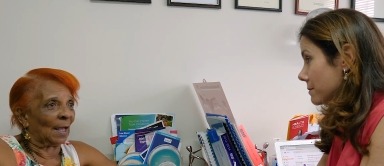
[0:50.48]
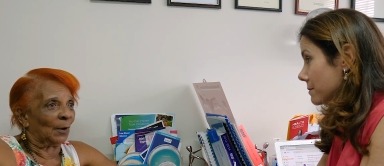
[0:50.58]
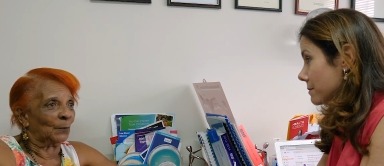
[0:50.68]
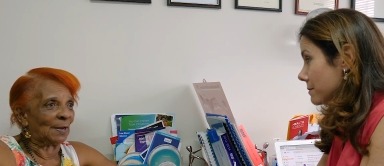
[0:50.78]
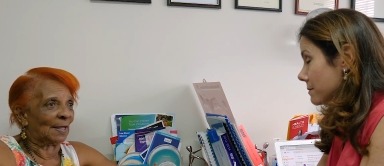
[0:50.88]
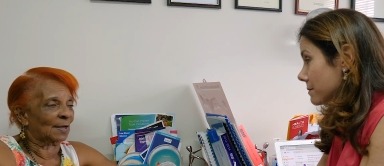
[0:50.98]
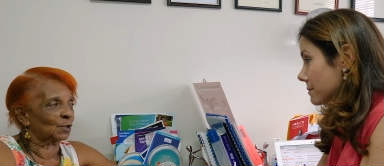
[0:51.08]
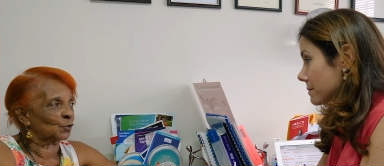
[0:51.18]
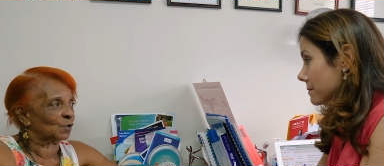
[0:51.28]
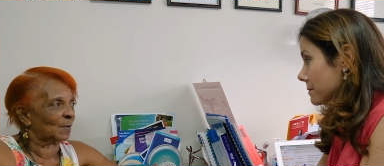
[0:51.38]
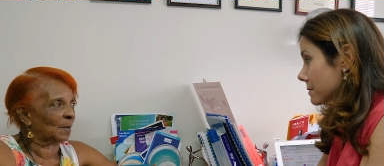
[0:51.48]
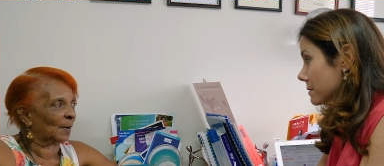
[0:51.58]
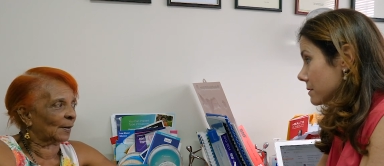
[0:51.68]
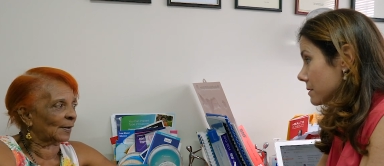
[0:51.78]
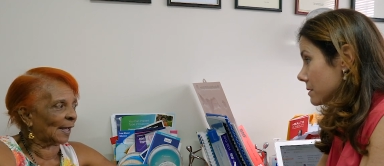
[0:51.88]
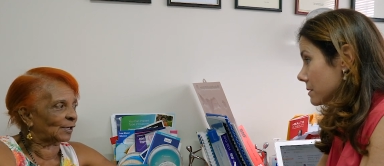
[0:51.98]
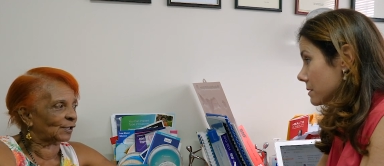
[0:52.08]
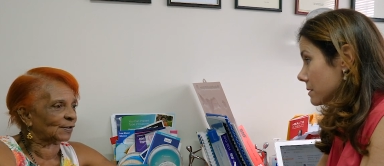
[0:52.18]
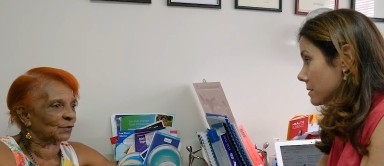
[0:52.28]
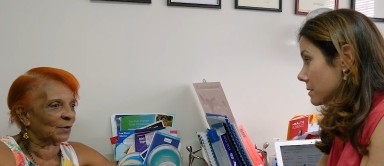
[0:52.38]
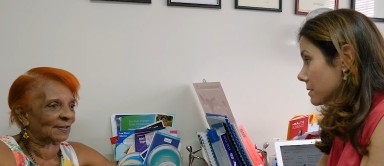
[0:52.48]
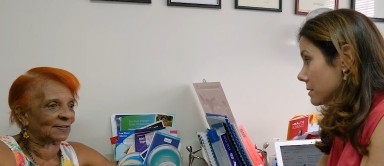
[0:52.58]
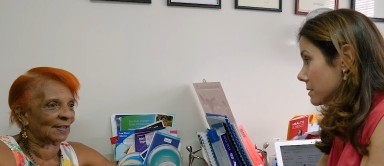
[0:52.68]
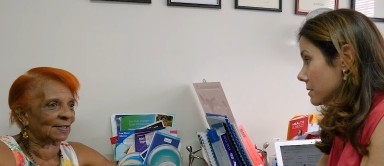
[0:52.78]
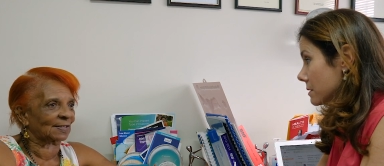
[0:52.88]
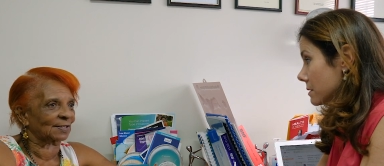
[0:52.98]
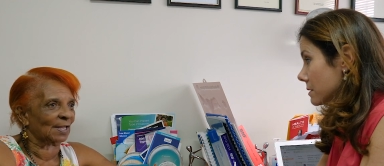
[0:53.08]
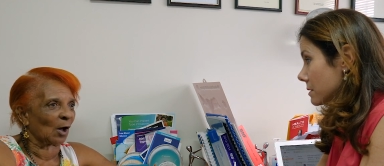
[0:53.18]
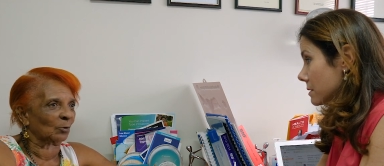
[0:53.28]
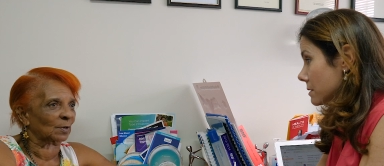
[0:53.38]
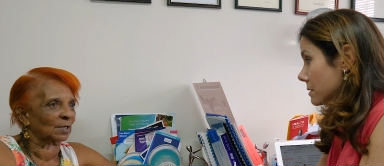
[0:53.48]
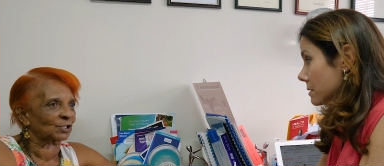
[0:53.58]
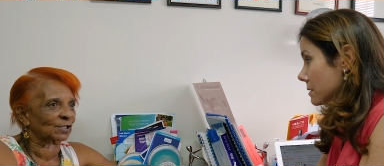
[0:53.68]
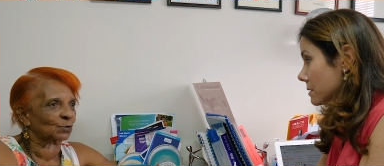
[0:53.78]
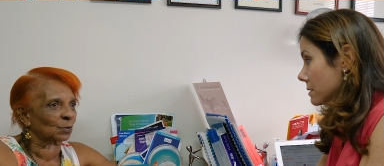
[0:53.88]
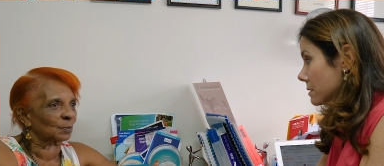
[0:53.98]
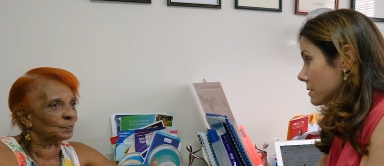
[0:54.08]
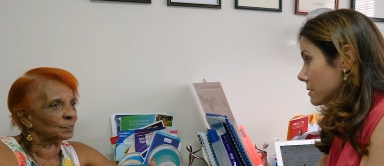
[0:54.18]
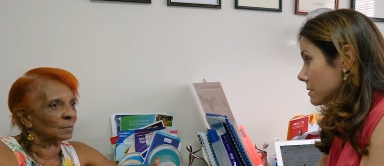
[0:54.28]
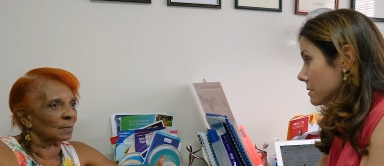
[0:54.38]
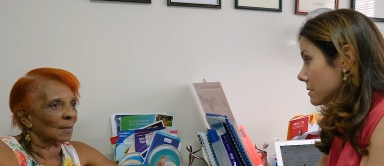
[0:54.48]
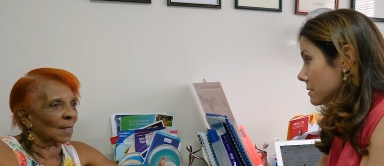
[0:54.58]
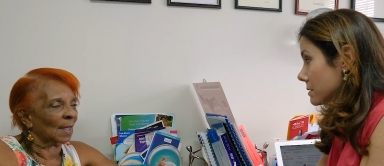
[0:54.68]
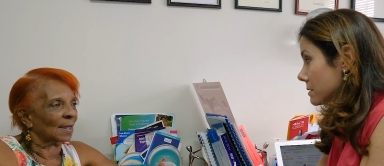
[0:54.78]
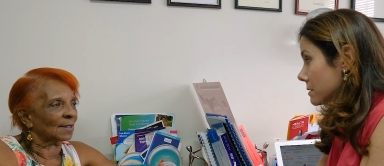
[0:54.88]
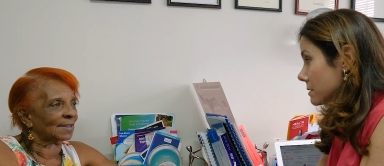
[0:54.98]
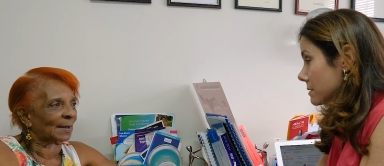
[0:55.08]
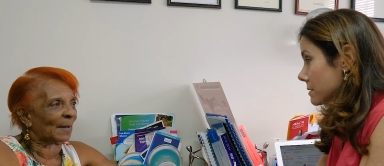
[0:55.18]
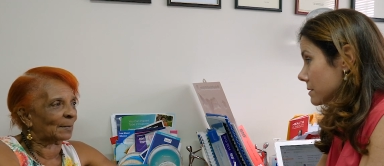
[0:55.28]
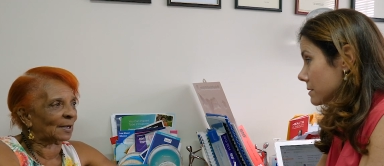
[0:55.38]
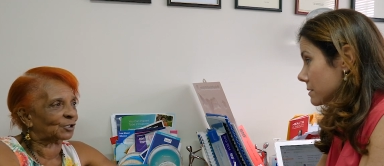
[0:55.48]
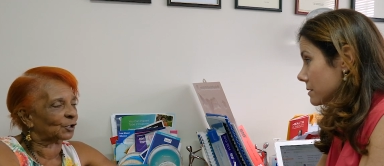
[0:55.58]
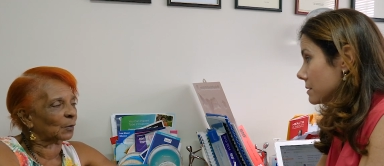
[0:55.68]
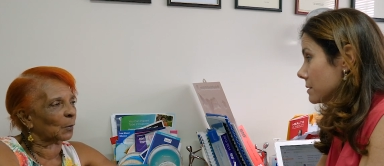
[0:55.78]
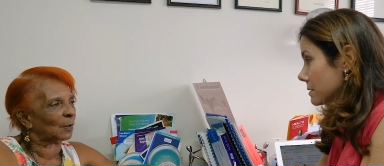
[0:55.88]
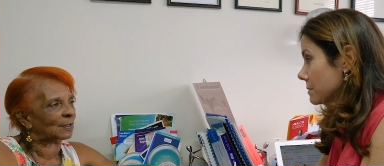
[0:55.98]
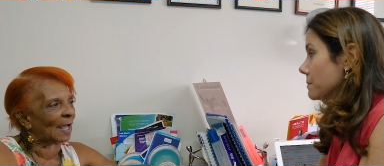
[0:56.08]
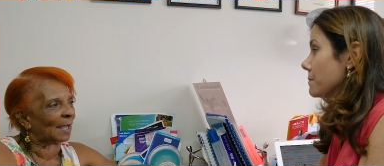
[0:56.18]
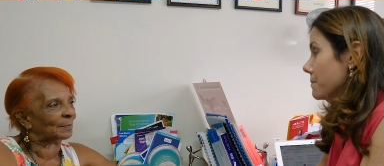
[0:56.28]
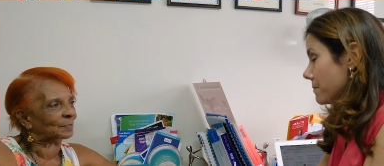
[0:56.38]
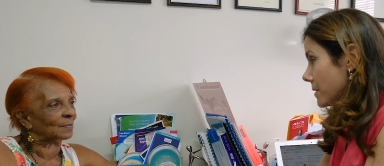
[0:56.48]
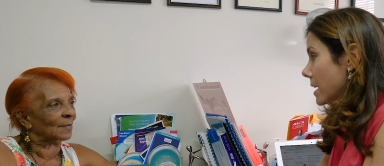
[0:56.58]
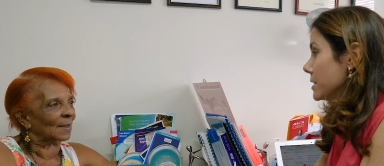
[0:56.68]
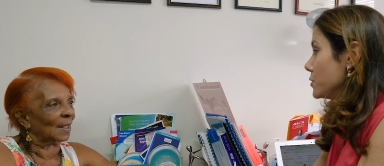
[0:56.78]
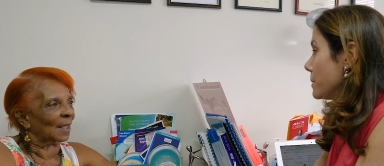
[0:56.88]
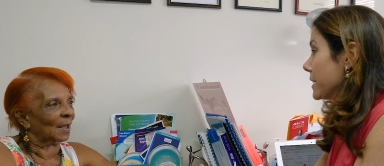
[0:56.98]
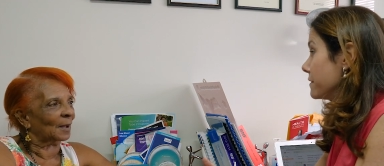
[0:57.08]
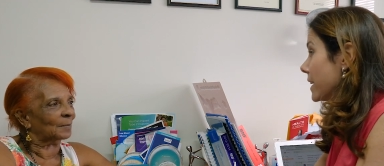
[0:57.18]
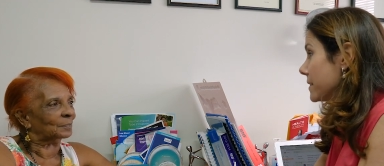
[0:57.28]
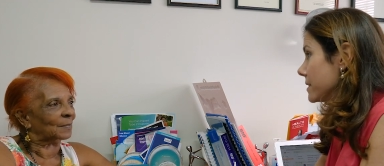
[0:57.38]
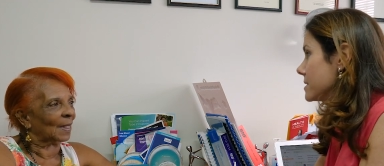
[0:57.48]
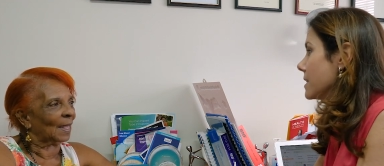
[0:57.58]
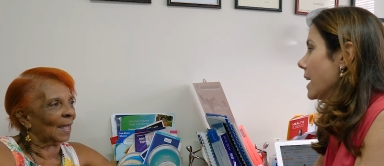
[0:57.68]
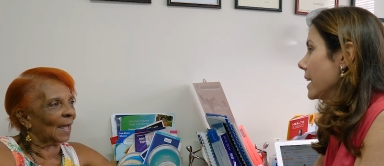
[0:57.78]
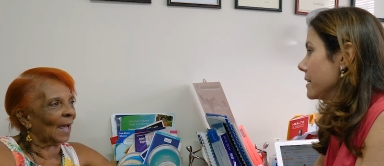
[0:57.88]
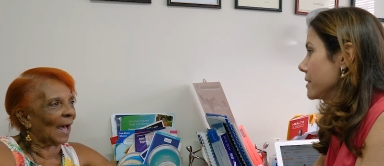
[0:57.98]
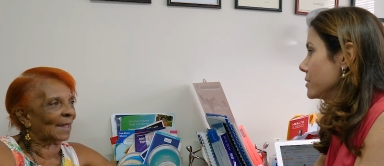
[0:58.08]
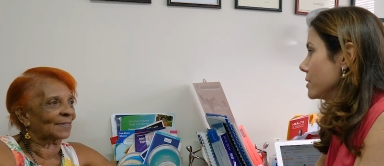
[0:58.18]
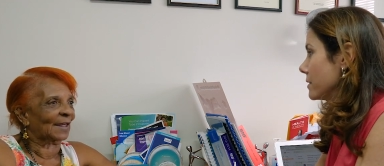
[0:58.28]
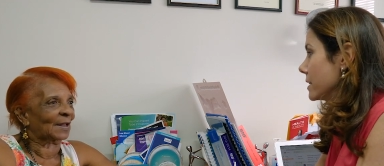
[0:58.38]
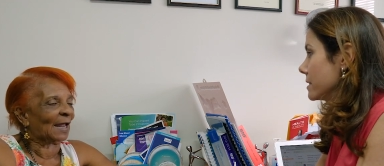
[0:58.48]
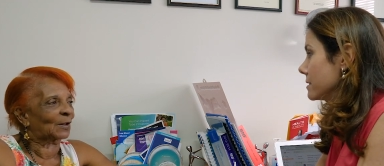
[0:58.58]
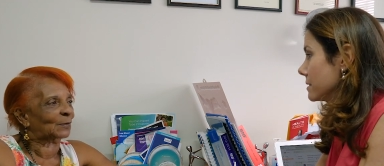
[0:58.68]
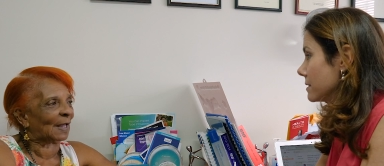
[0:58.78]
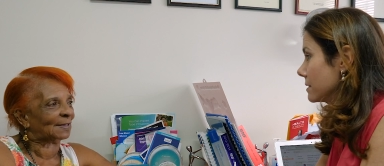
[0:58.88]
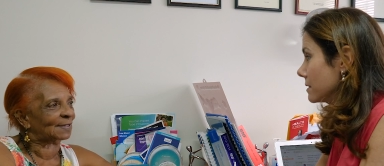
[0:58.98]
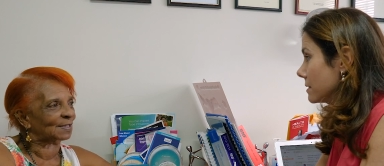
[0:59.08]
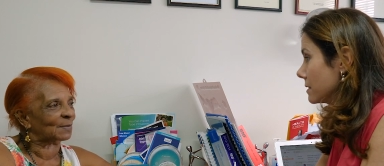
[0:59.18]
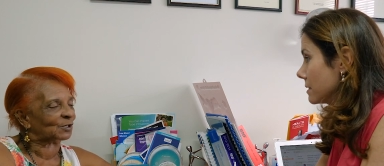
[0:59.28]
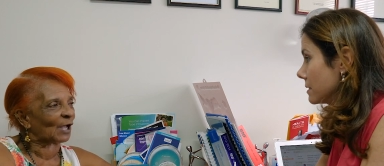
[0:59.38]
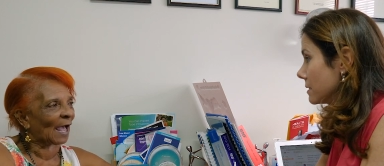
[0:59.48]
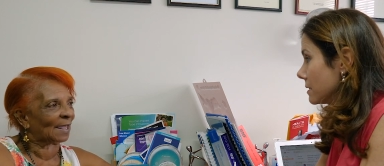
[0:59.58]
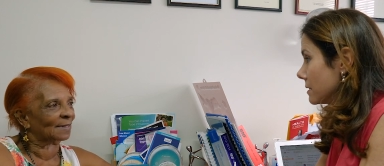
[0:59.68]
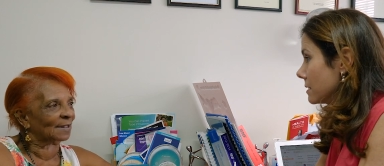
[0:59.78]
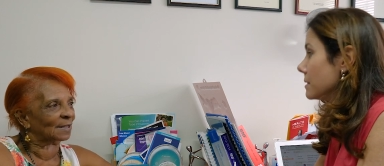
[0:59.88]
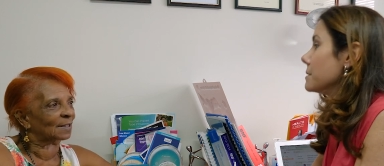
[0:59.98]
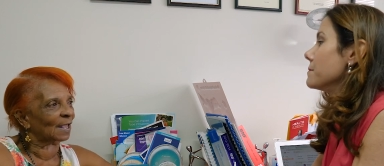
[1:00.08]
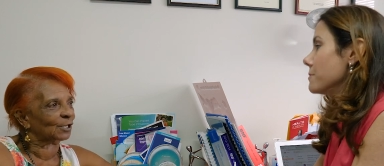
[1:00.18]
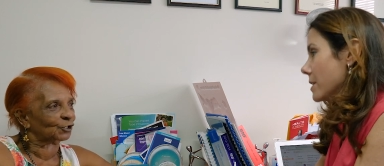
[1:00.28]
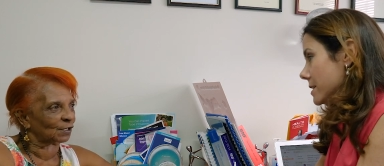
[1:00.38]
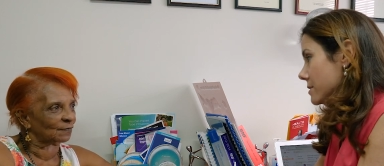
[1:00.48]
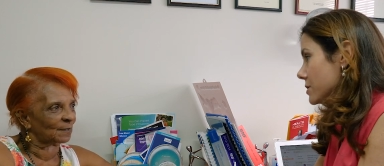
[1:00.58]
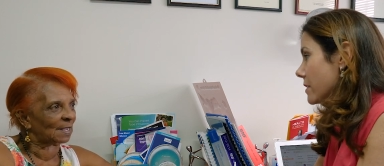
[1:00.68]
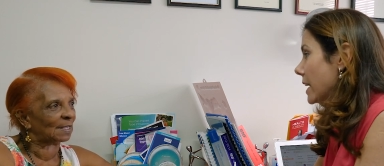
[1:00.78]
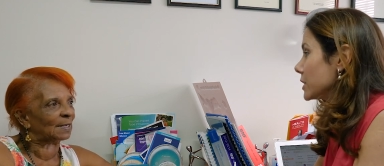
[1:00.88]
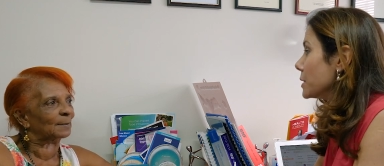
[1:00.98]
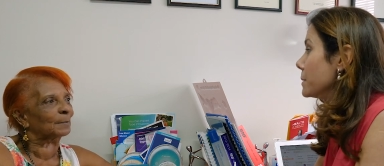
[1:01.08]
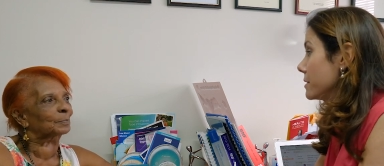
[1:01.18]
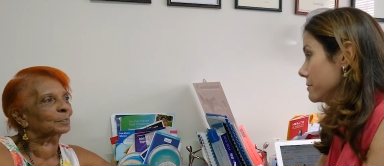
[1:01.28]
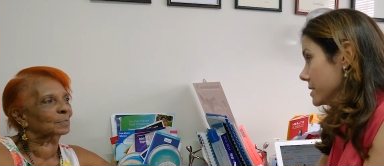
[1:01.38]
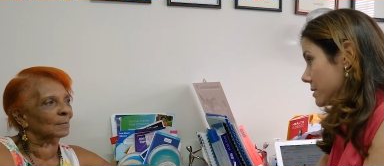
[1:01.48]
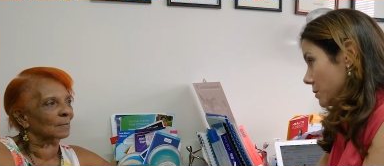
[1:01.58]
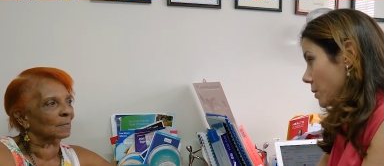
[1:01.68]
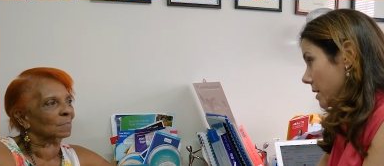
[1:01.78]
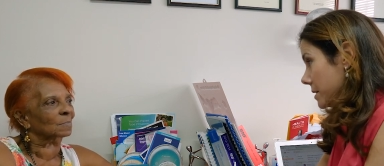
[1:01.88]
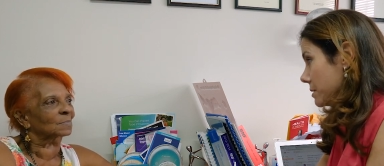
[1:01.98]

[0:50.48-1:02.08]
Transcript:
Speaker 1: reading a newspaper, I just rest it down and just take my blood sugar one
Speaker 2: time. And you might find that it's higher than. And then I looked,
Speaker 1: I see it's much higher than it right. should have been. So that
Speaker 2: could be the reason why.